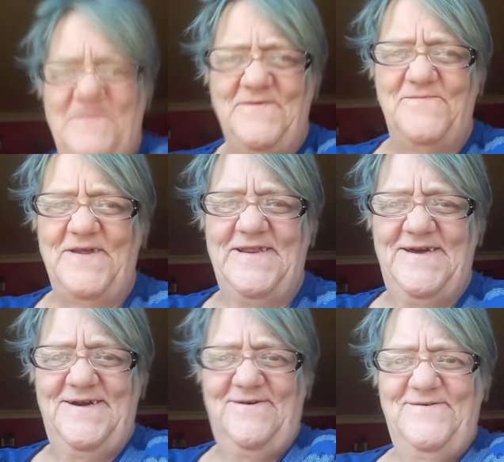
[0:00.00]
in the
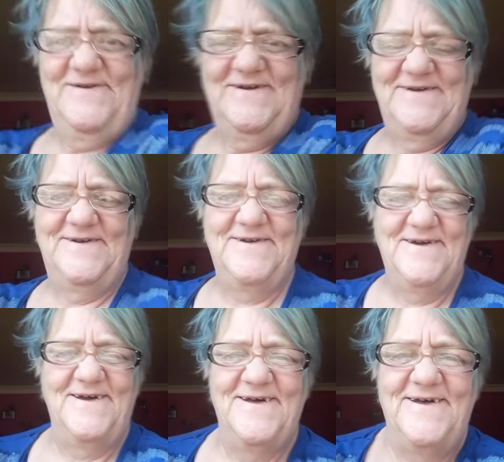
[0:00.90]
window
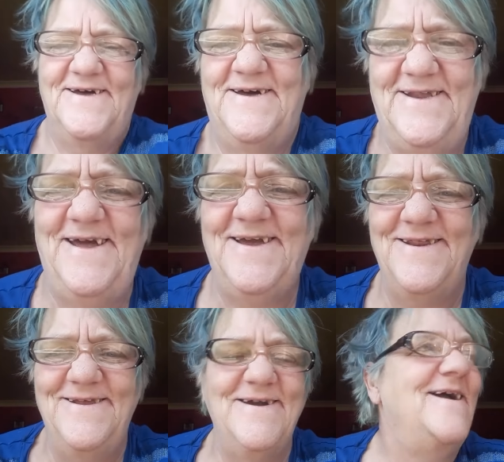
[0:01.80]
and I
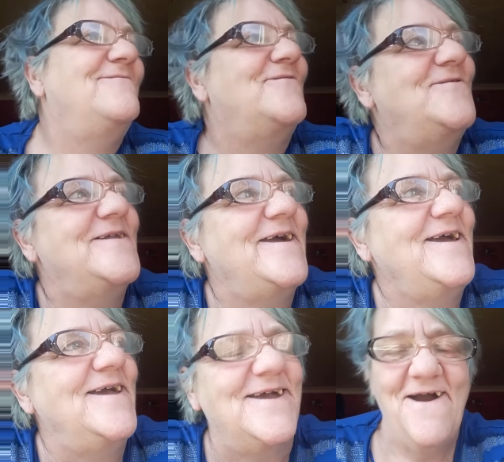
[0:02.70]
can look out all
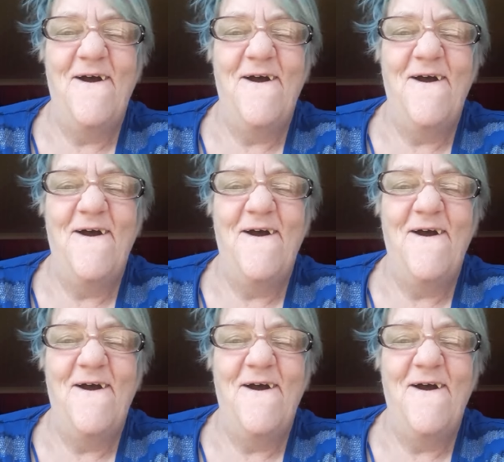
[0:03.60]
day.